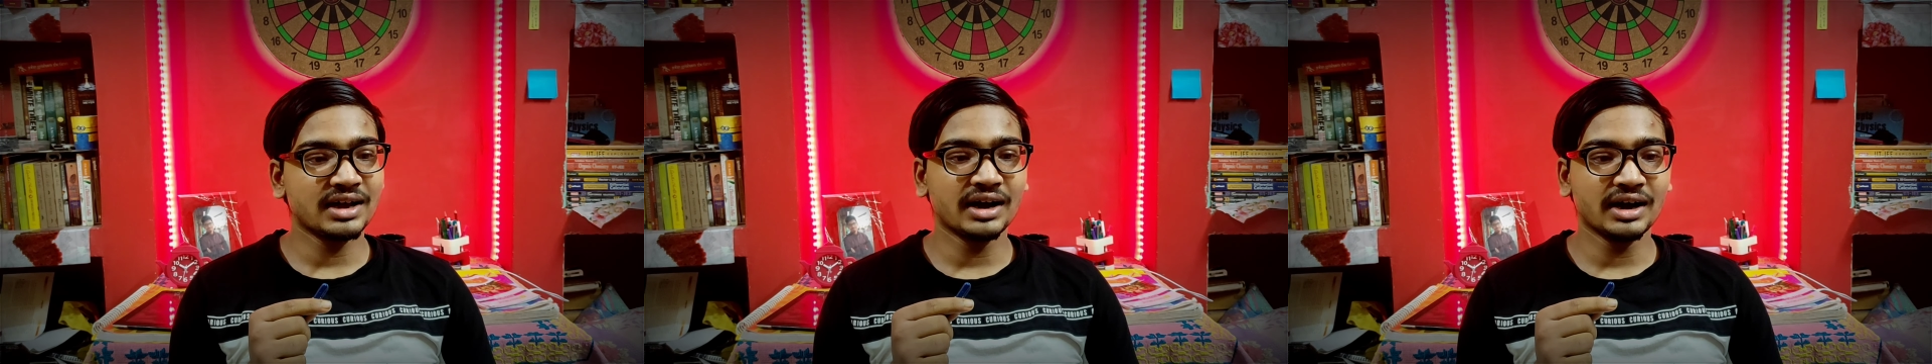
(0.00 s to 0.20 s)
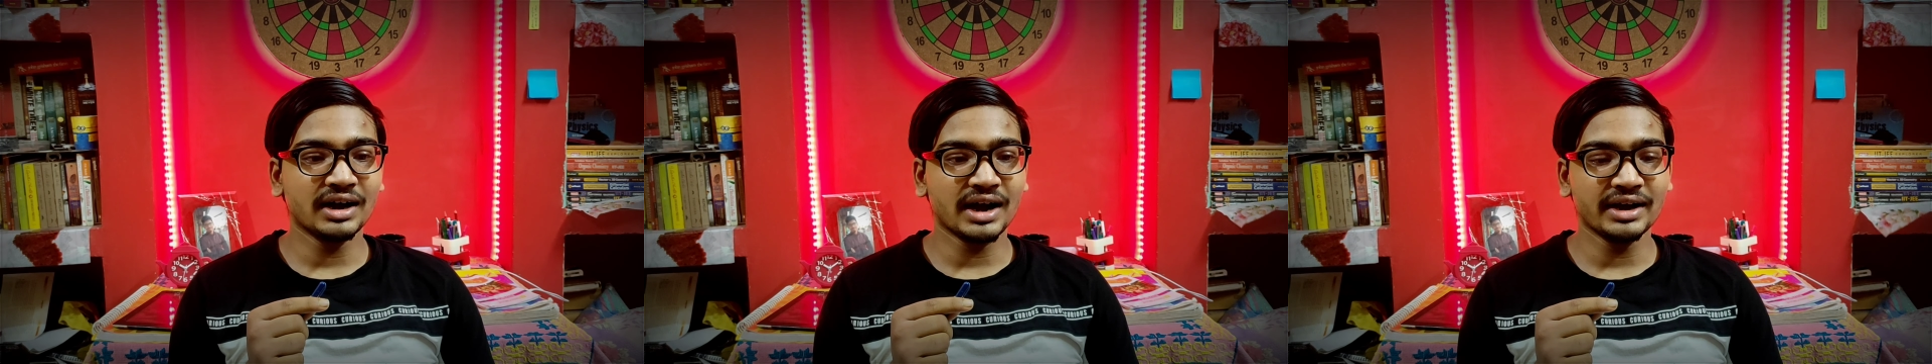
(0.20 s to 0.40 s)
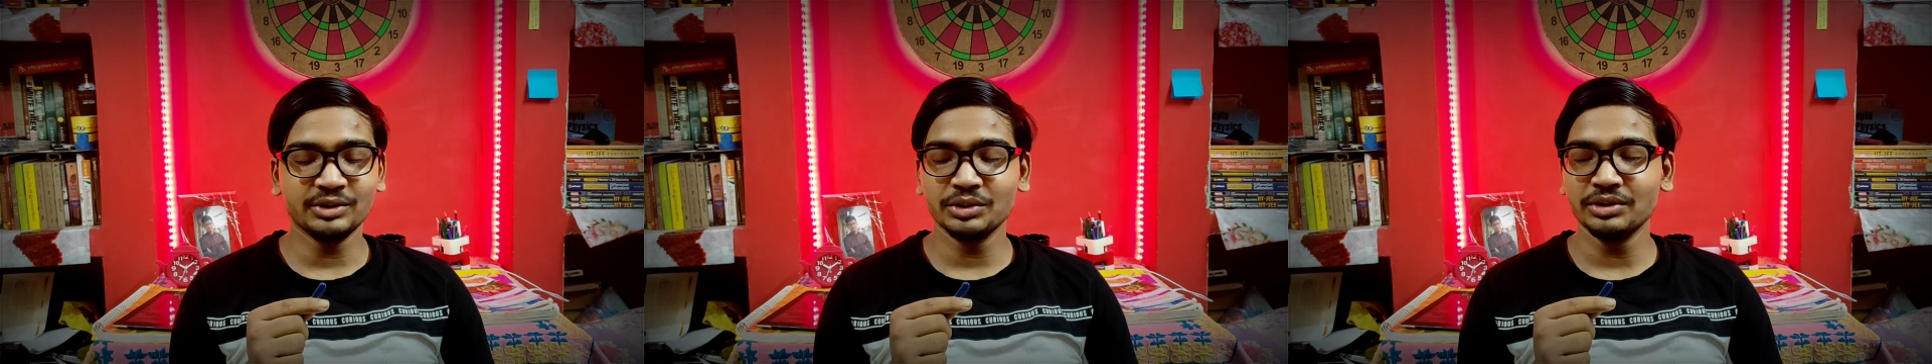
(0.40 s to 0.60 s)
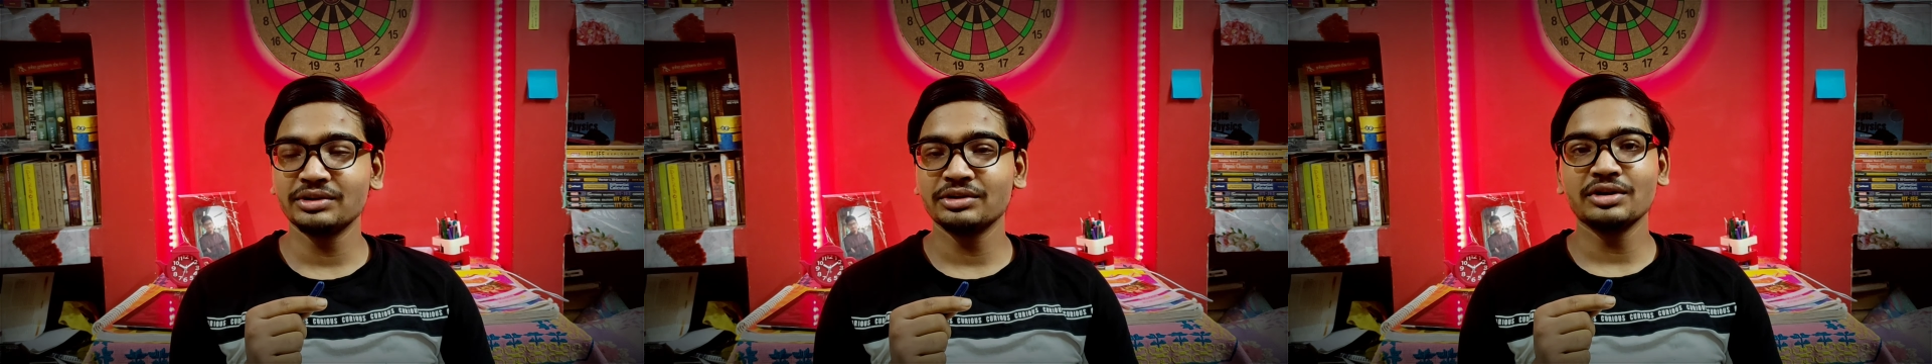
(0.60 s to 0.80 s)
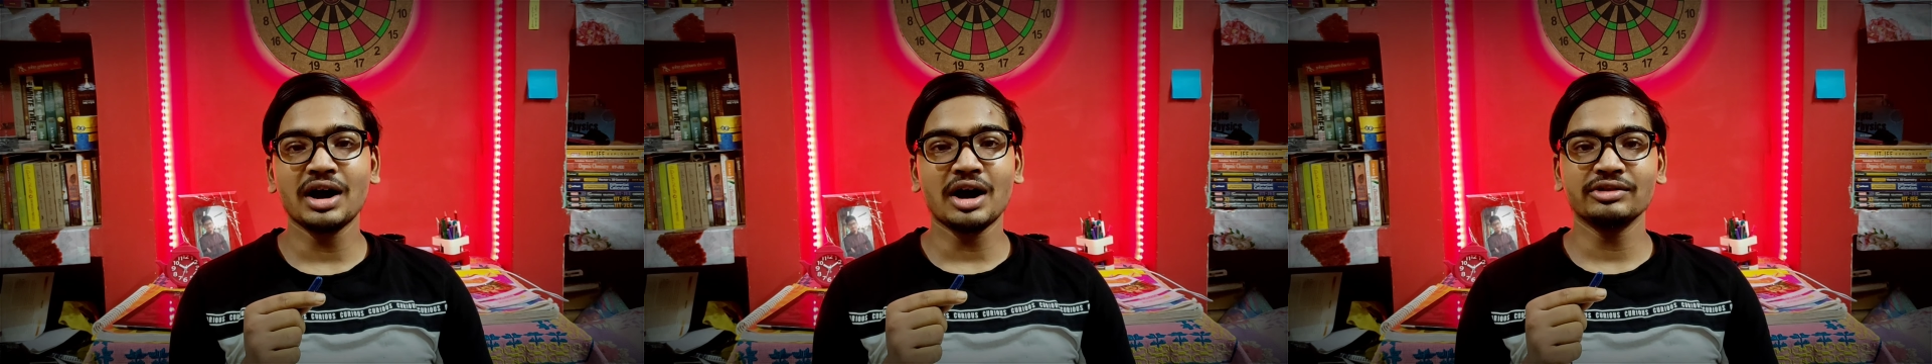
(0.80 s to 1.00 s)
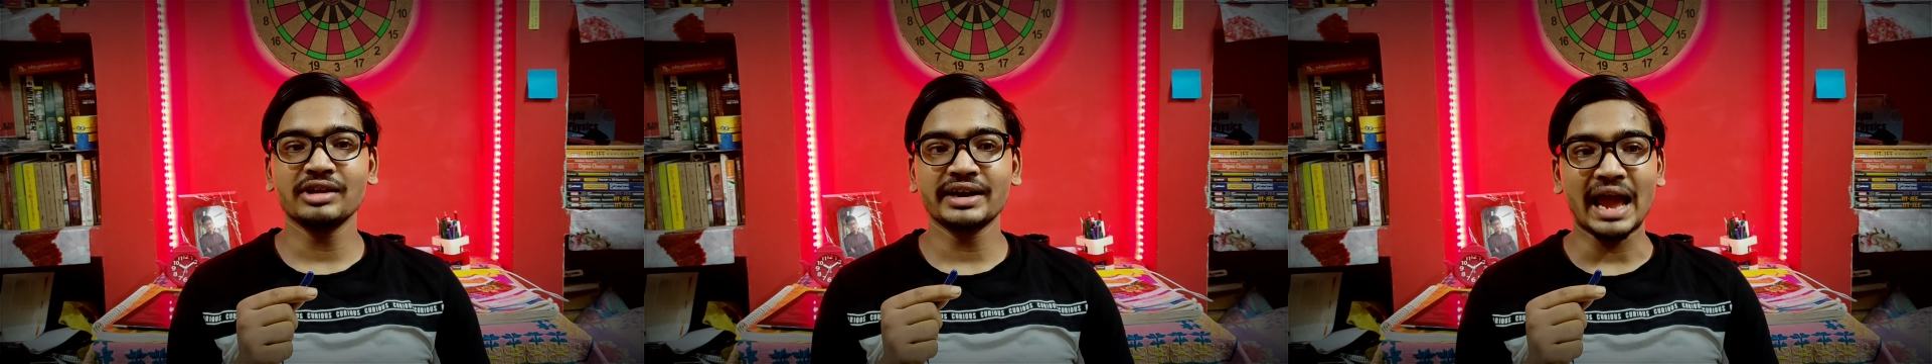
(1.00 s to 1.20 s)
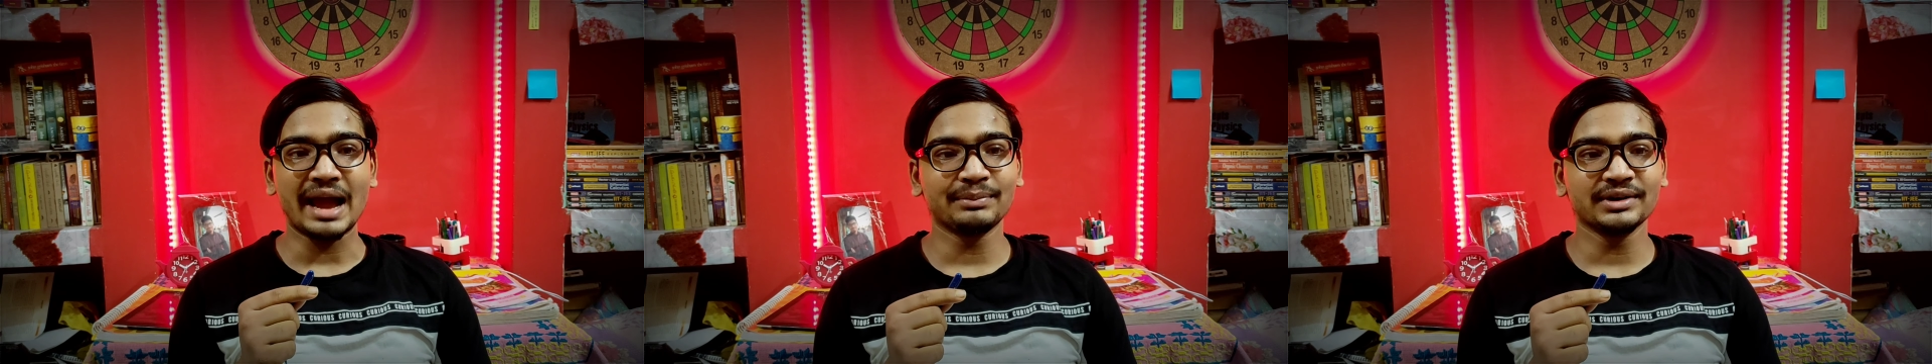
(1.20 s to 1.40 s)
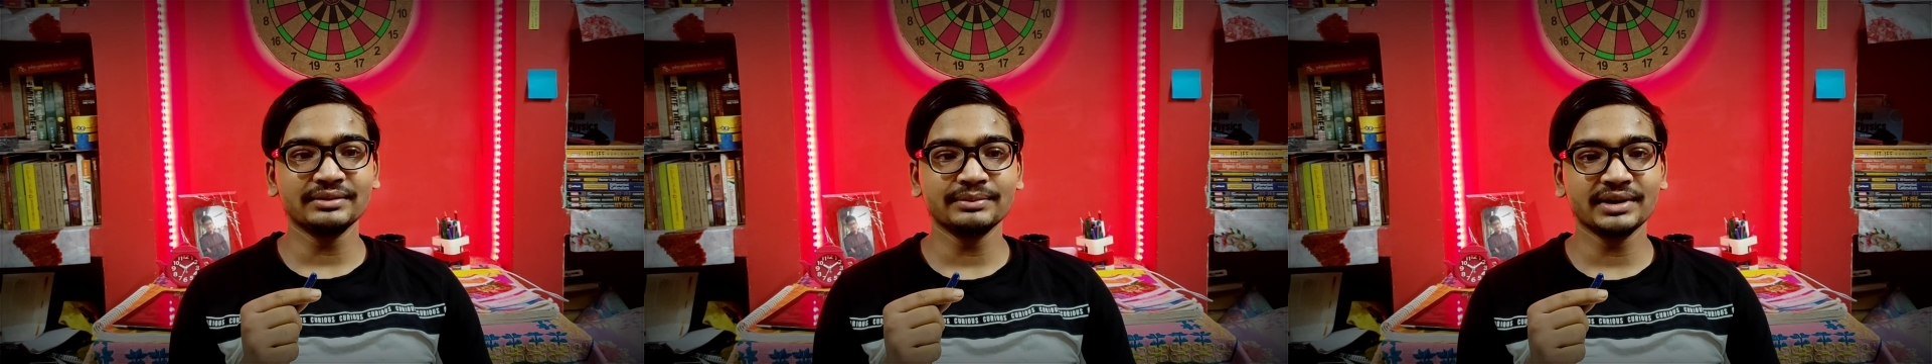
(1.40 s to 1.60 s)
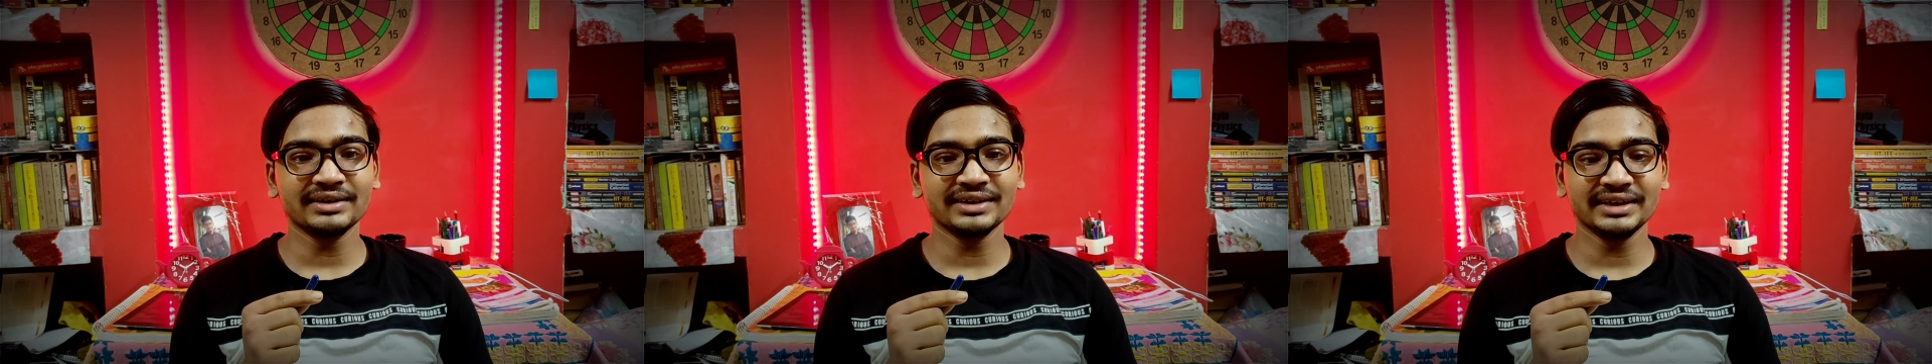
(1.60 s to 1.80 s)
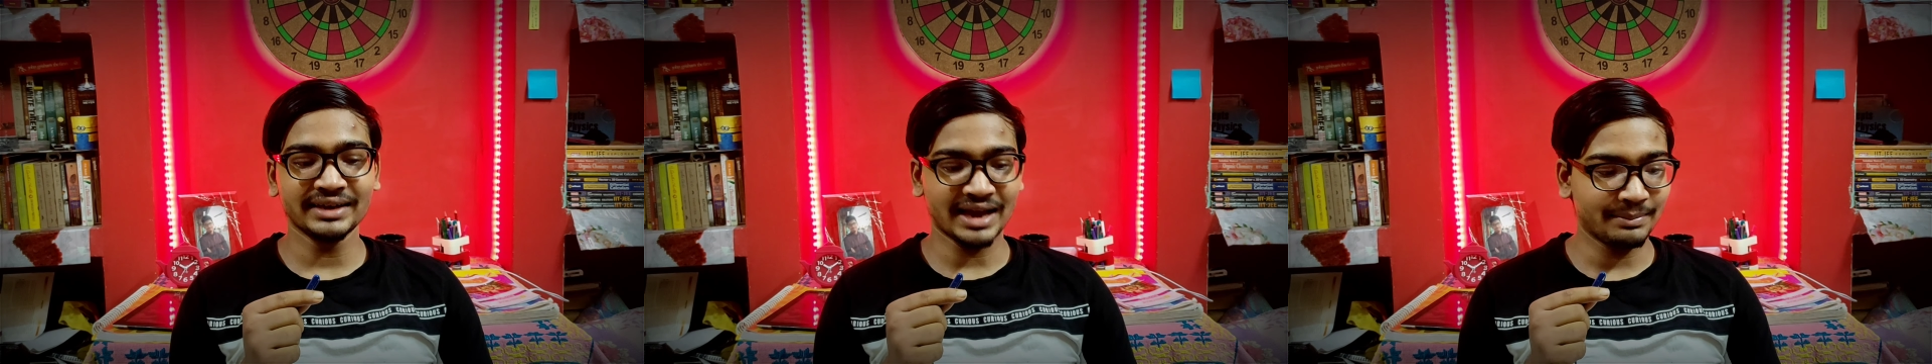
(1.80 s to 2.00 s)
I don't know how that happened,
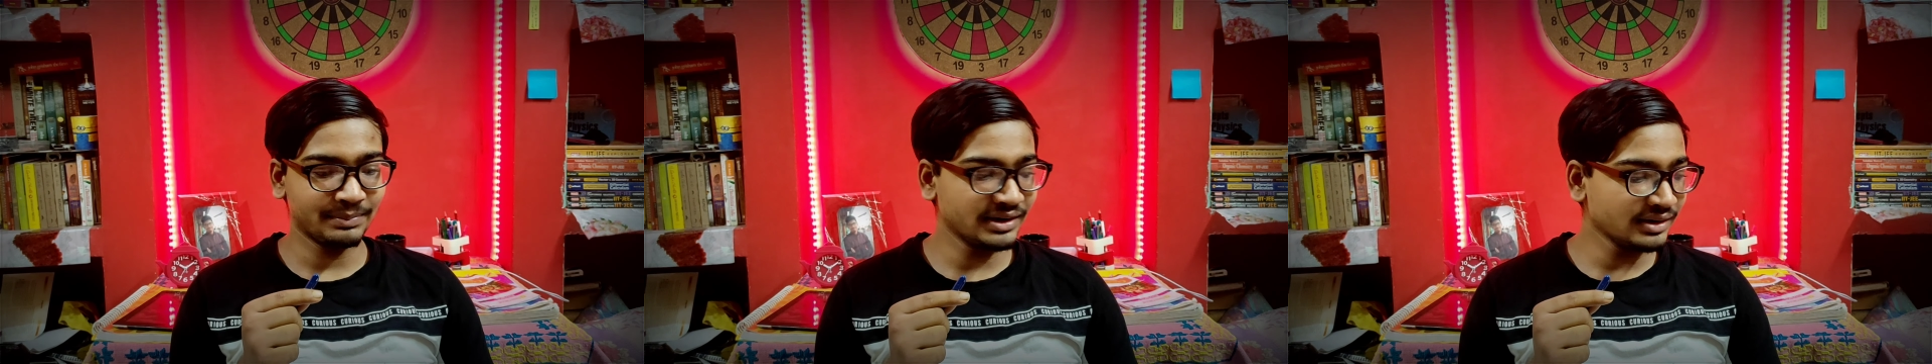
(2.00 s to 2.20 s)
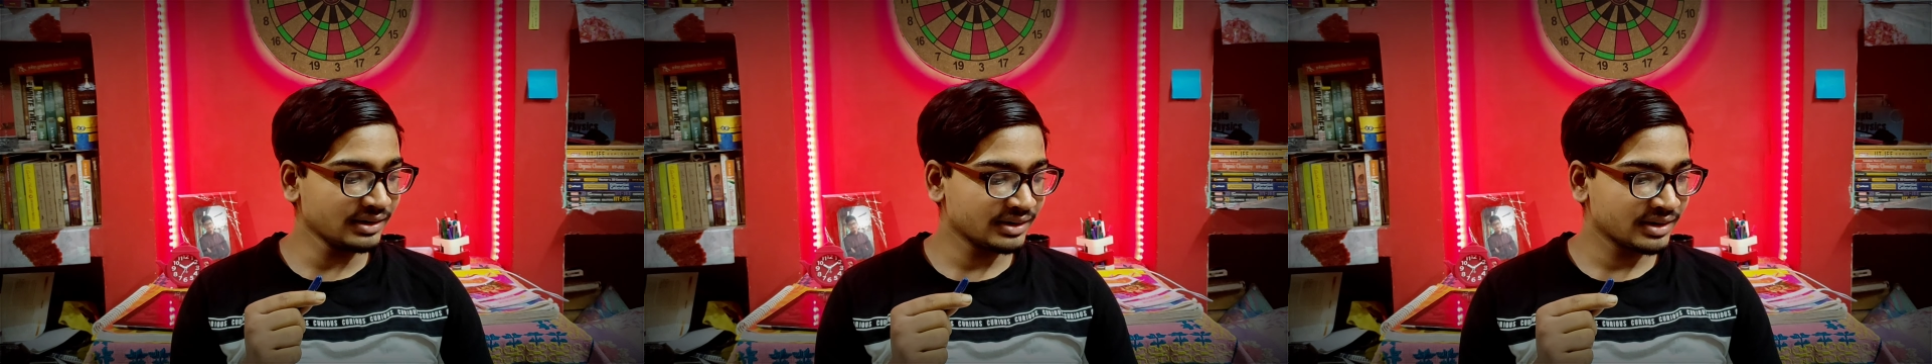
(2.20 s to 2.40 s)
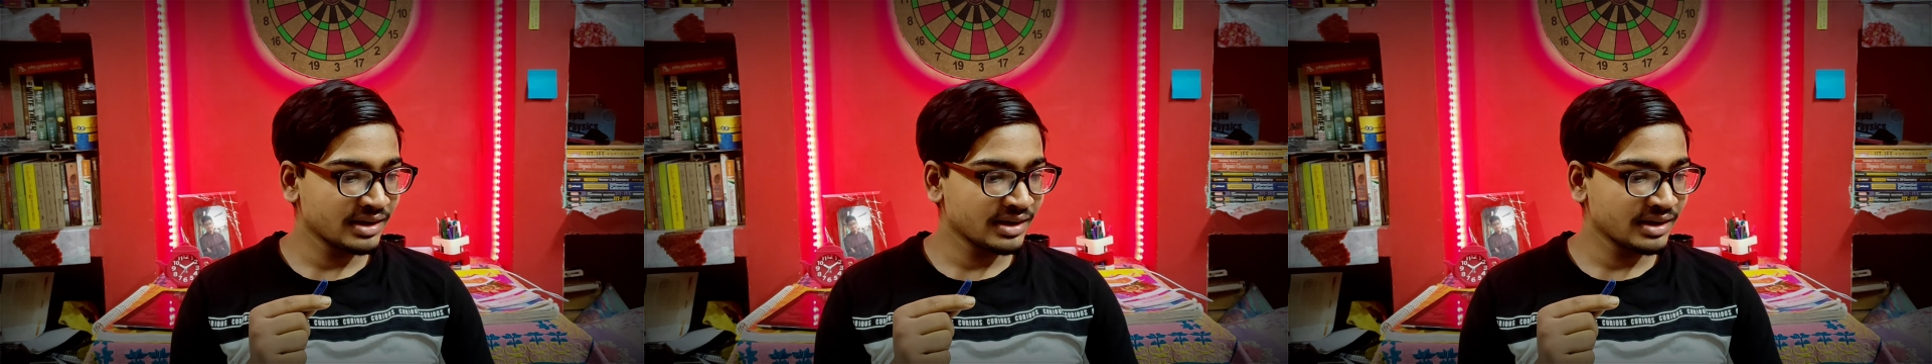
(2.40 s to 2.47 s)
but it happened.